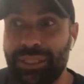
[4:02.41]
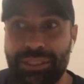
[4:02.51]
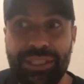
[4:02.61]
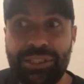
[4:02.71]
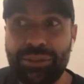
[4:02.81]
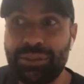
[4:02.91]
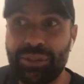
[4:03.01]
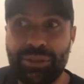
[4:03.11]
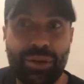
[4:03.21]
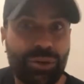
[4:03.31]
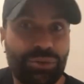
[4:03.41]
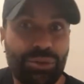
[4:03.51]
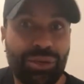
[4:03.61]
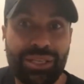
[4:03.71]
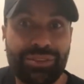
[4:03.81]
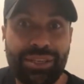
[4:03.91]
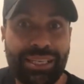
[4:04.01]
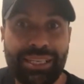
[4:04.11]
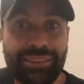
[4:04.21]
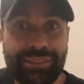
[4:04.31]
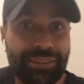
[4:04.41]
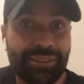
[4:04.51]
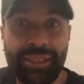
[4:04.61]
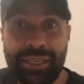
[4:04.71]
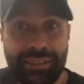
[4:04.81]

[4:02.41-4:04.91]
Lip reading: continue, and I'll do whatever I can to